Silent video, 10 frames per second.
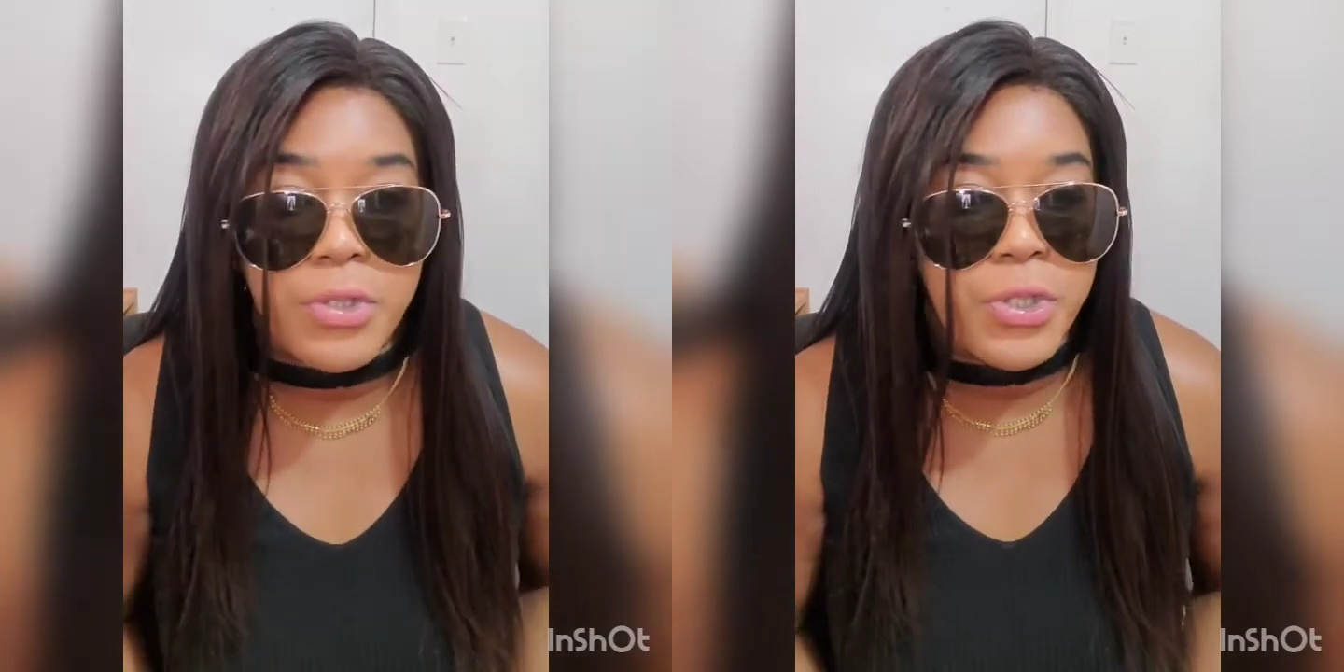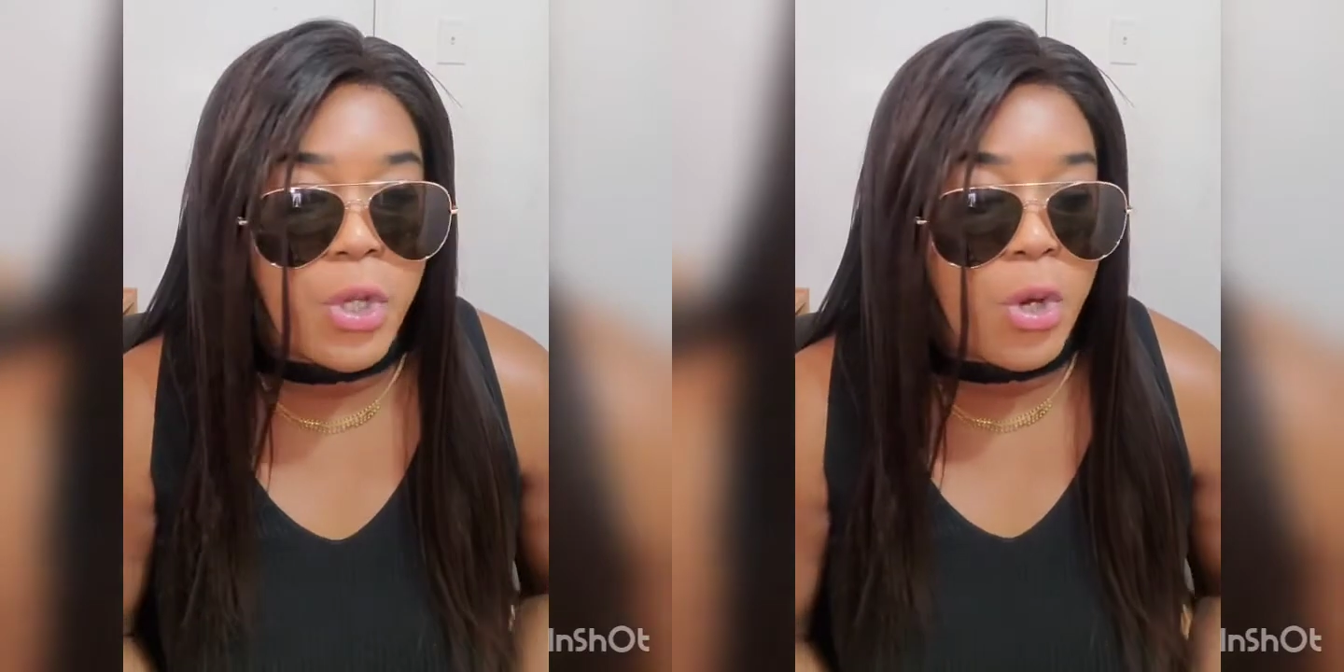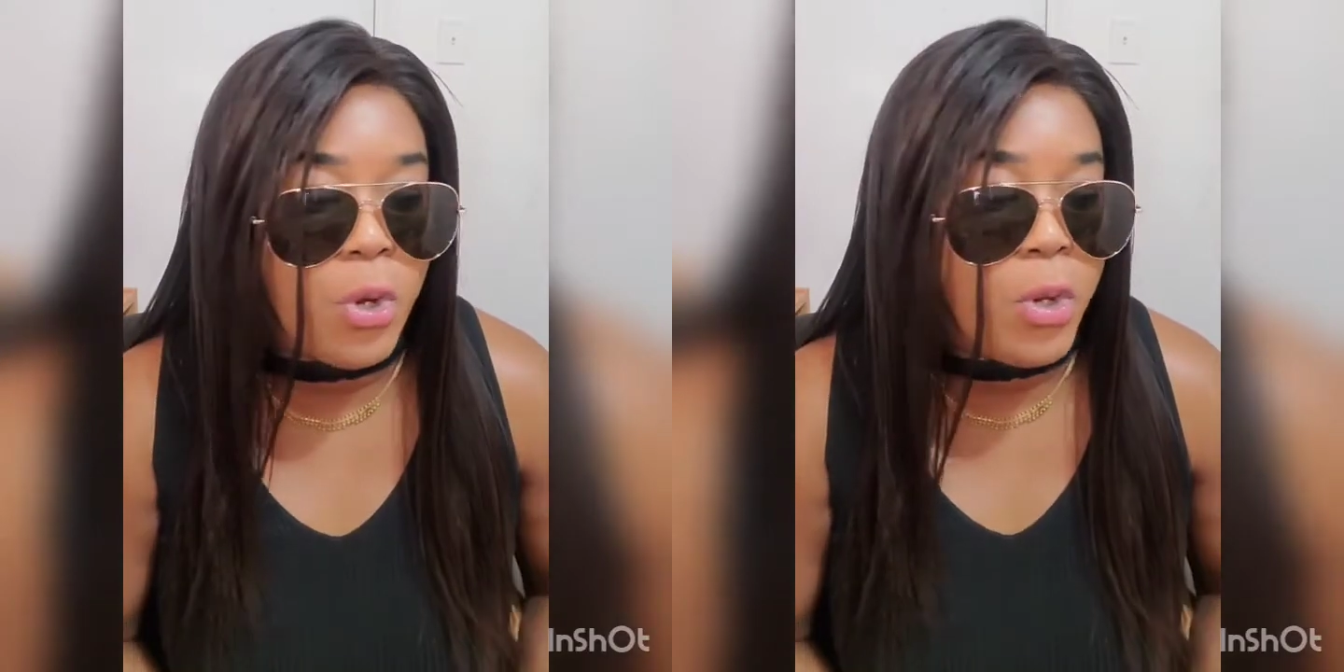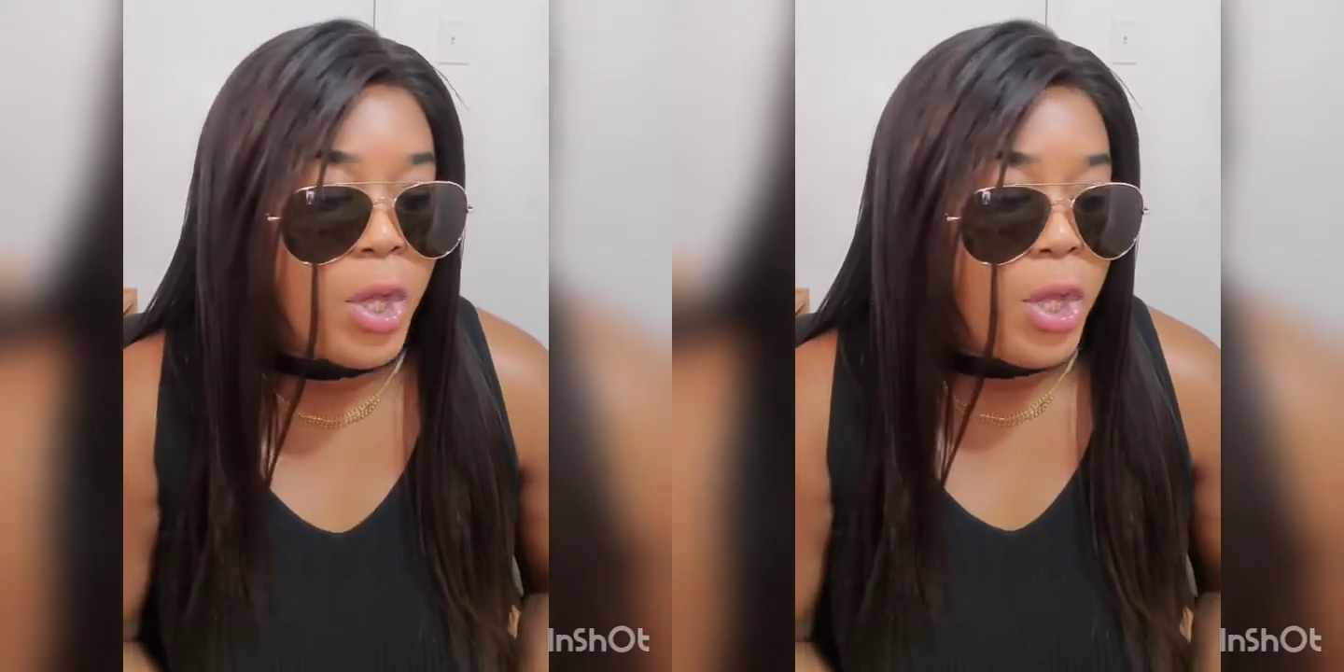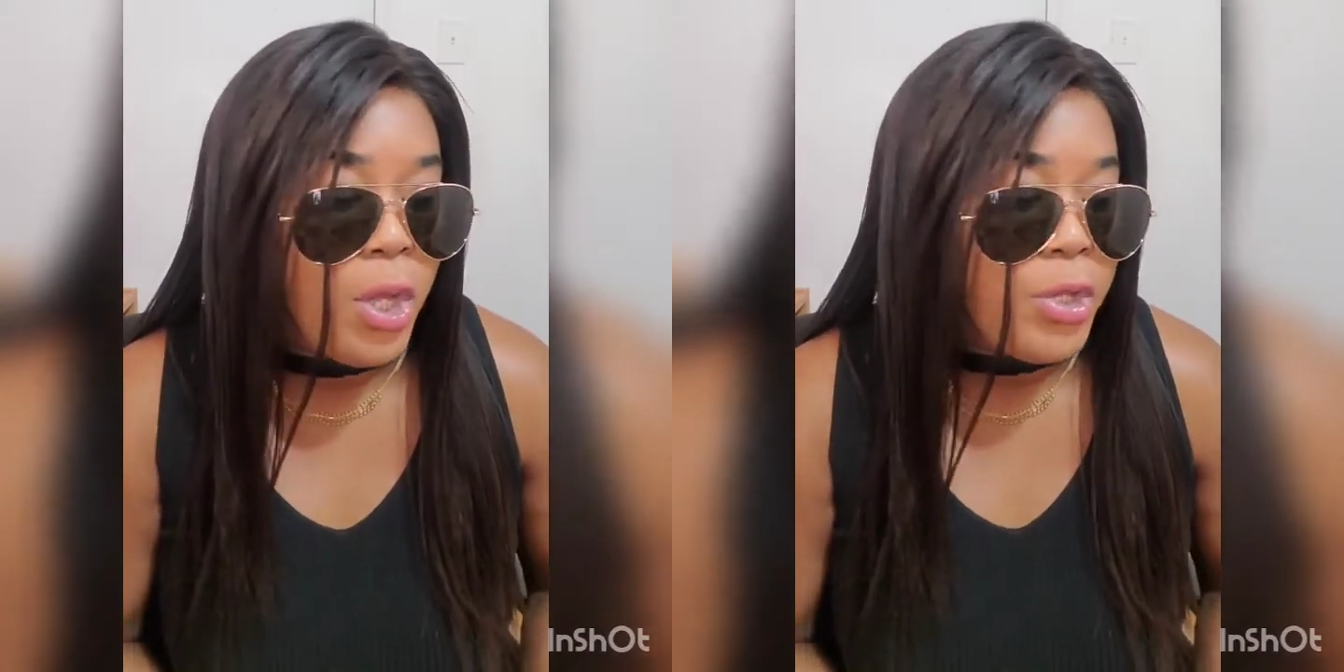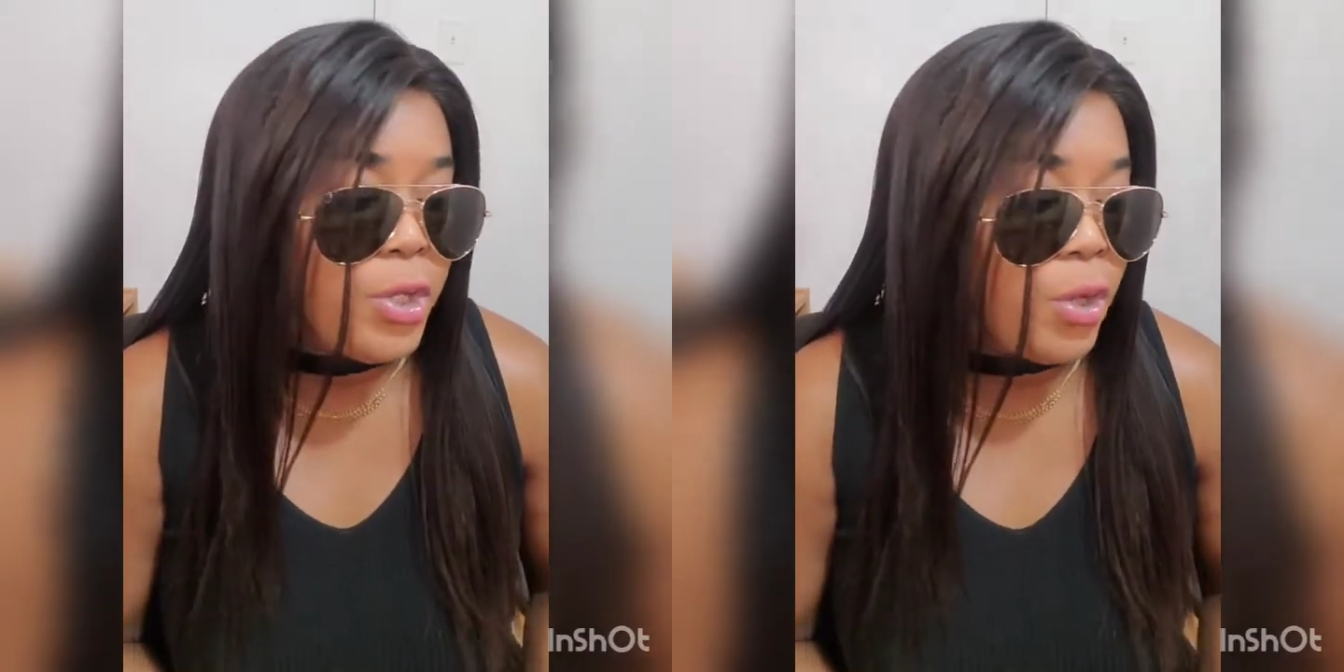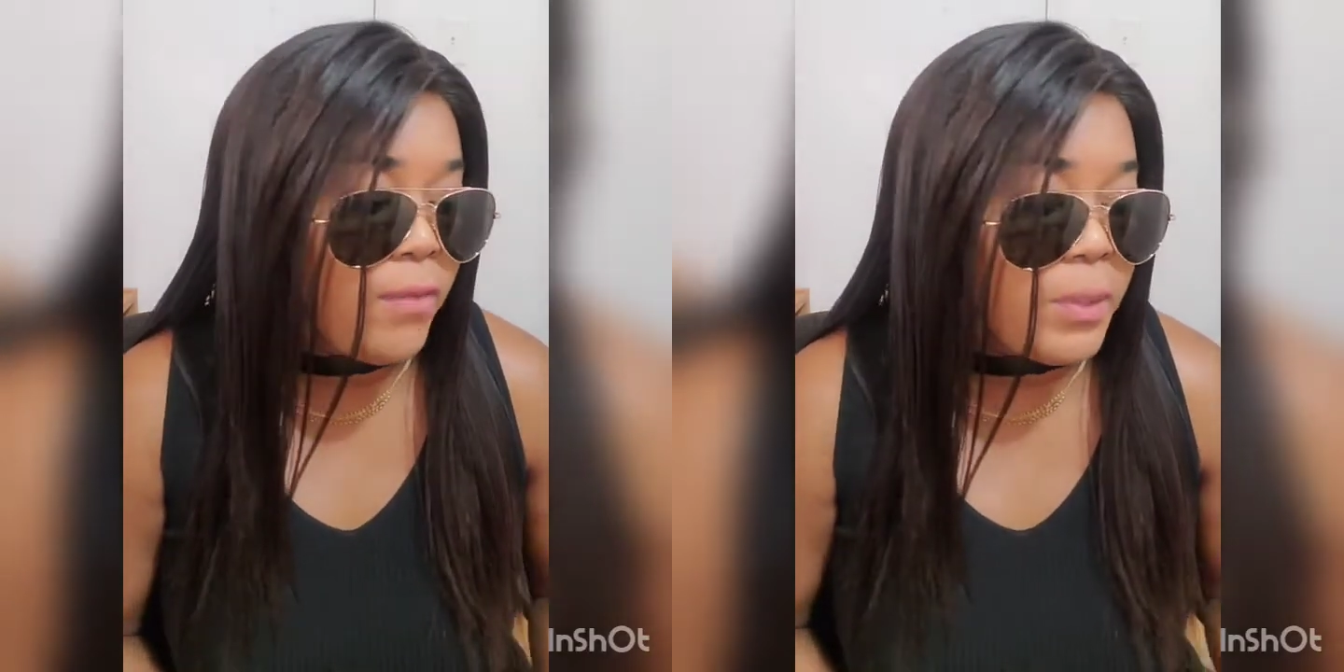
So you know if